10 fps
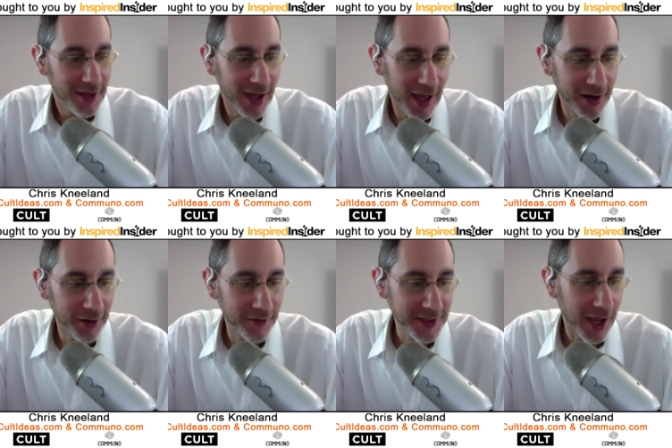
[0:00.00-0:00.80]
I don't
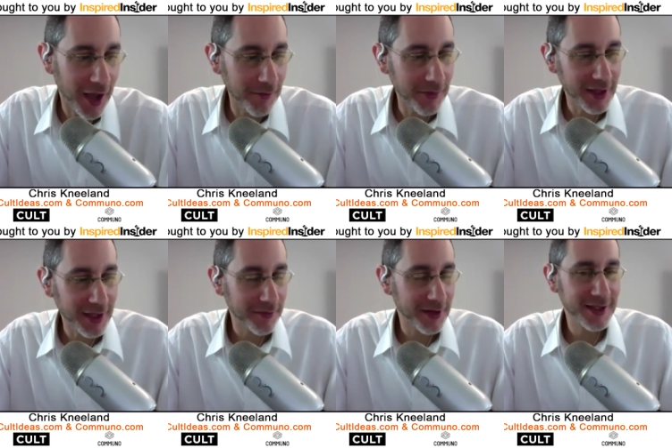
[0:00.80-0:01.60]
know if it's
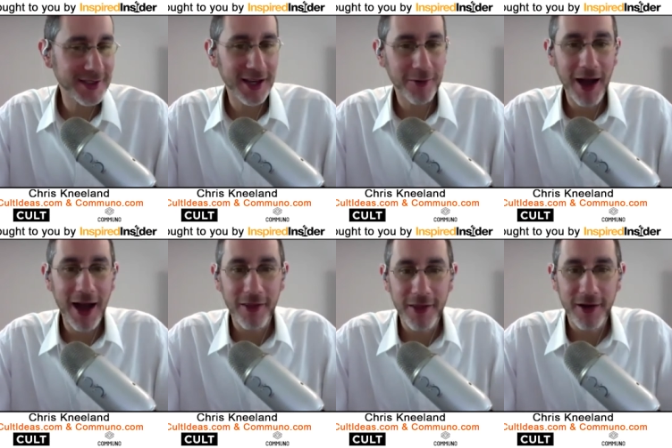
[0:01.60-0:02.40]
humbling, but it's like,
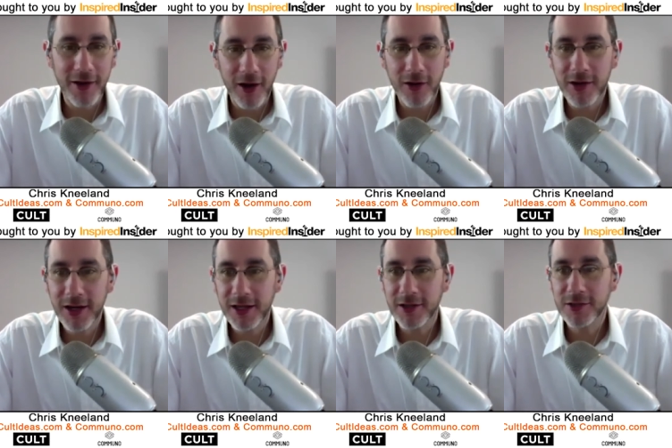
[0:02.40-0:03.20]
wow, they're
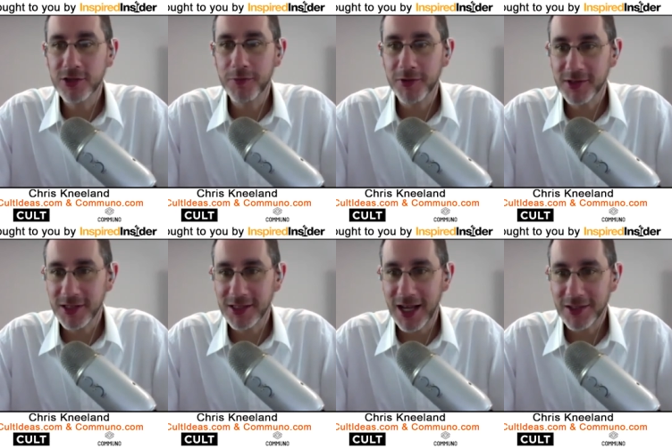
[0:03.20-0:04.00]
already super
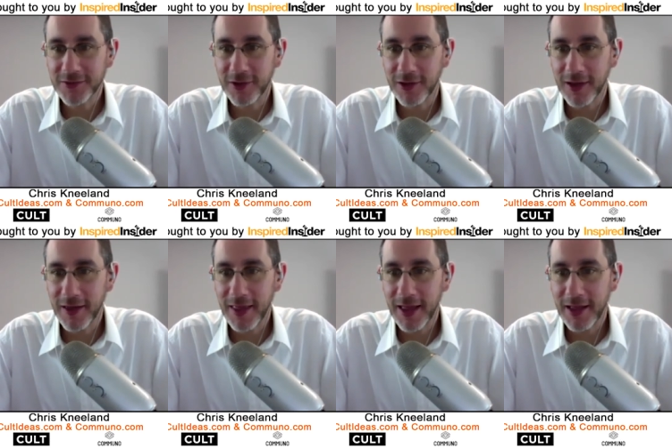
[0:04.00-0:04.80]
successful.
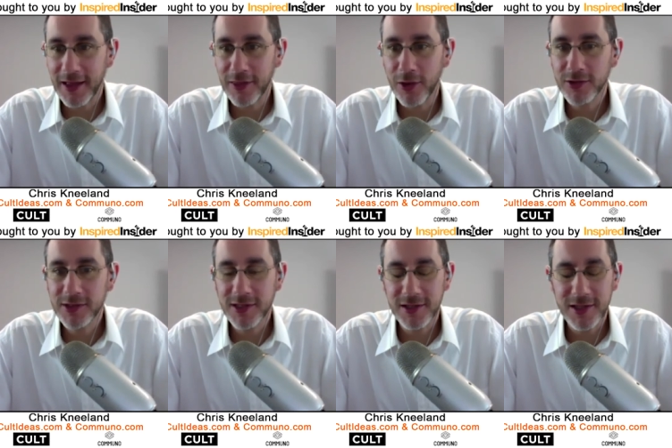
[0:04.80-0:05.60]
And
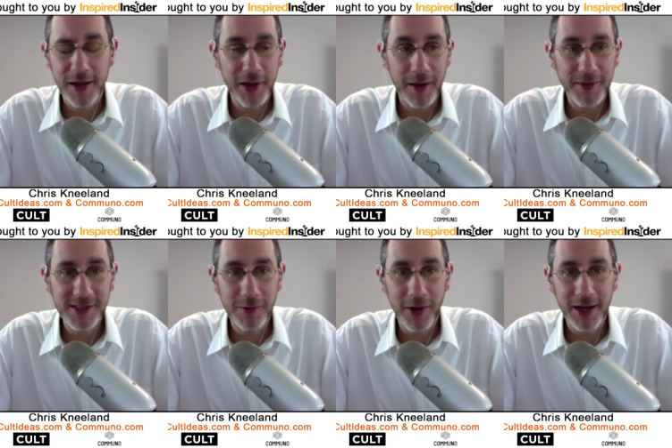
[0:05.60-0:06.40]
those are the type of companies
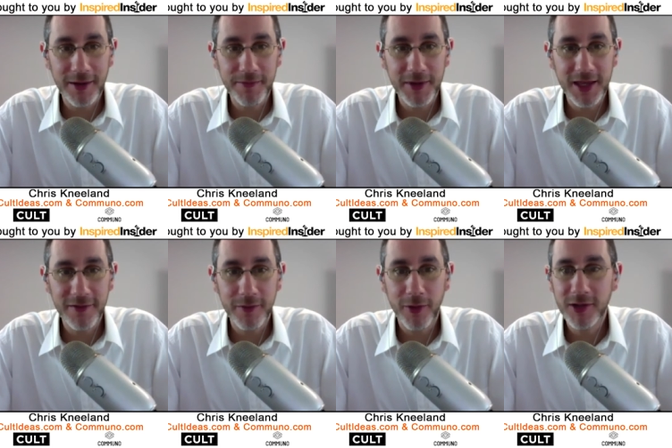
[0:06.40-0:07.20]
that want to be
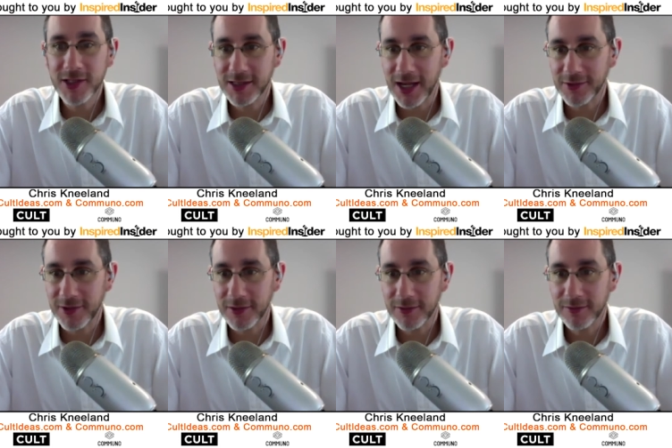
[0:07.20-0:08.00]
even more successful.